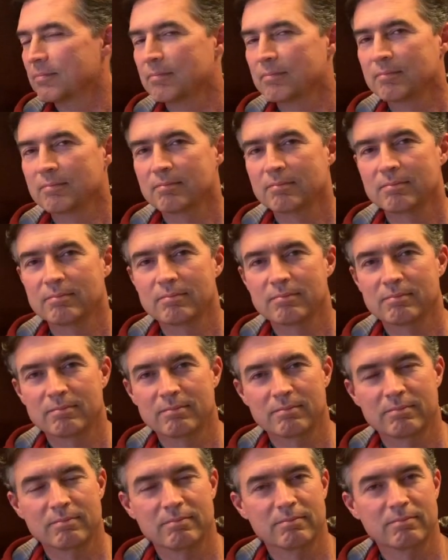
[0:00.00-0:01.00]

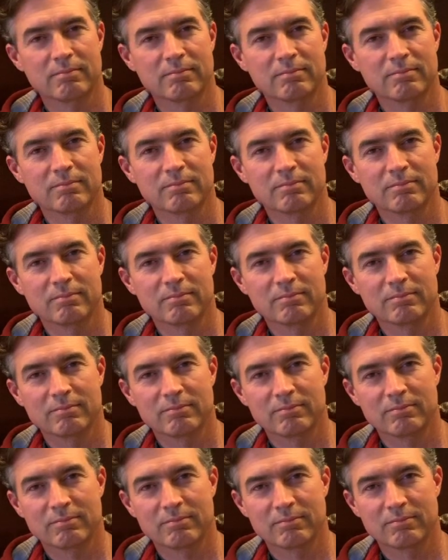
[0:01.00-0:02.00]

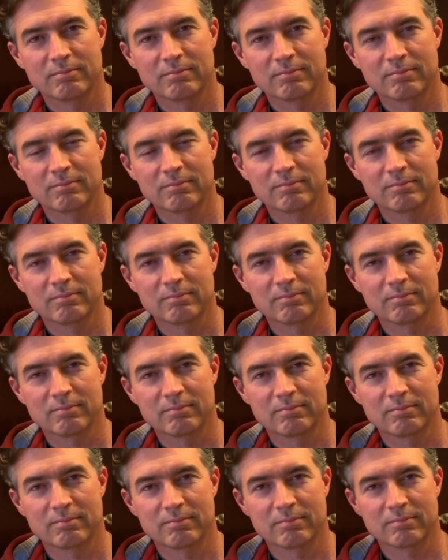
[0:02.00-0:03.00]

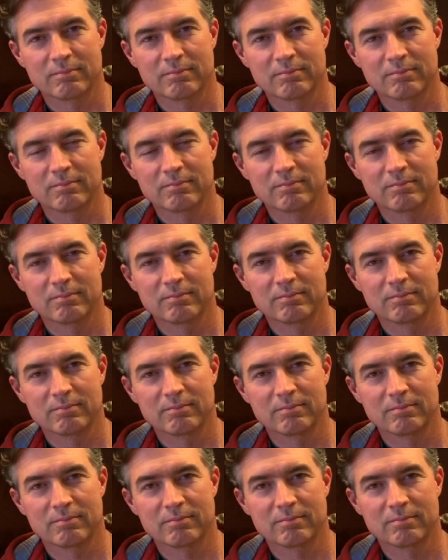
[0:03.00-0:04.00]

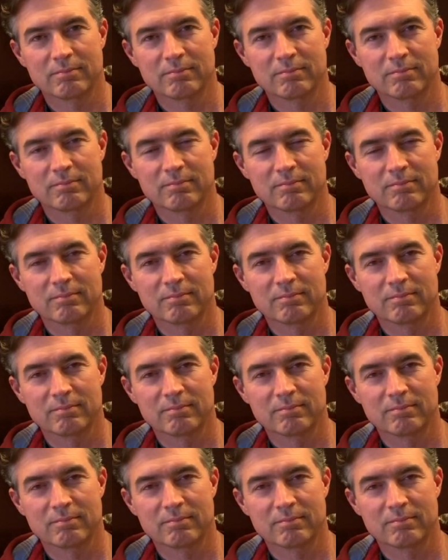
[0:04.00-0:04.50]
(silent)